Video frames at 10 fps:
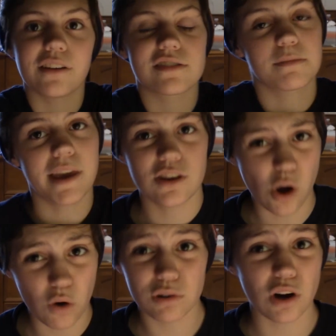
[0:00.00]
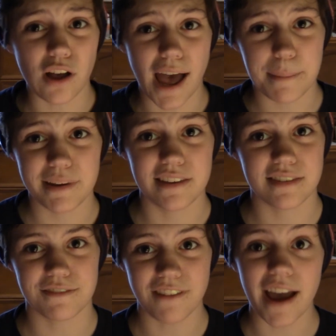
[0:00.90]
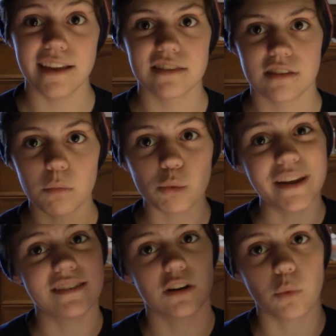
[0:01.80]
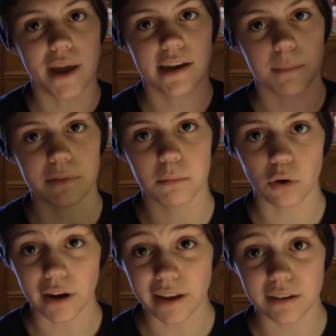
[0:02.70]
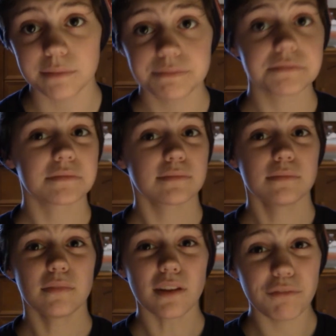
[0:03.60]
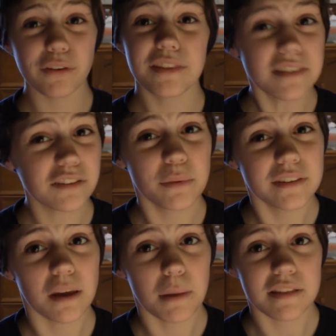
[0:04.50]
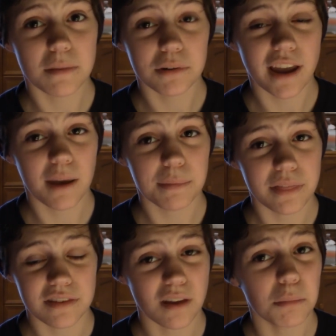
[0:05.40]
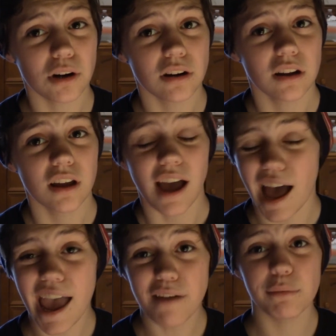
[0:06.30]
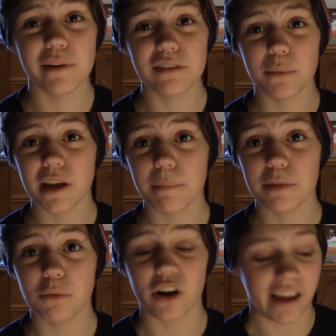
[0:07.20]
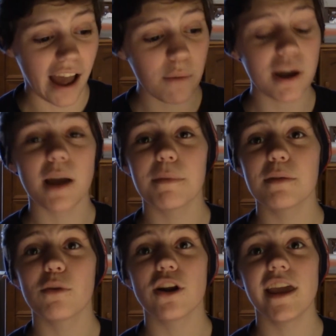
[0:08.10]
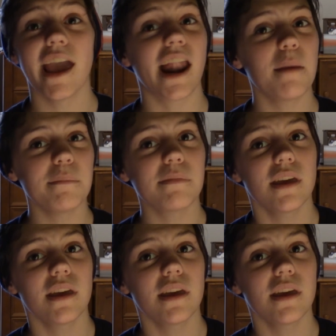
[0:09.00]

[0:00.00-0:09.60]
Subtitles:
just make you overall happy is to find some reason to wake up in the morning. For the 6 weeks I'm at summer camp in the summer, I have a reason to wake up in the morning. I wake up in the morning and I'm